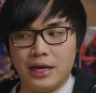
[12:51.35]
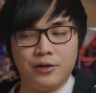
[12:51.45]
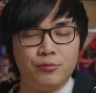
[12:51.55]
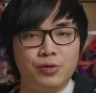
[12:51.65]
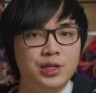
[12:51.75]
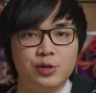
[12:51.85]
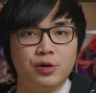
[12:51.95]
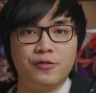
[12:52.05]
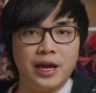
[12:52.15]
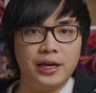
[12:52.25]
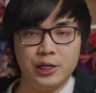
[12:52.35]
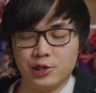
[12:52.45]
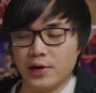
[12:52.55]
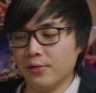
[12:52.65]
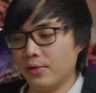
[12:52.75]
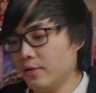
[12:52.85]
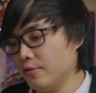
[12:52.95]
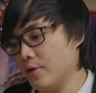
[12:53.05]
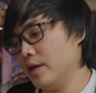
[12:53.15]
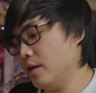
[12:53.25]
and a ReZero fan in general,
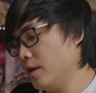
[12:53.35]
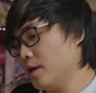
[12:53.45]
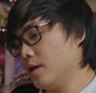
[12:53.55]
right?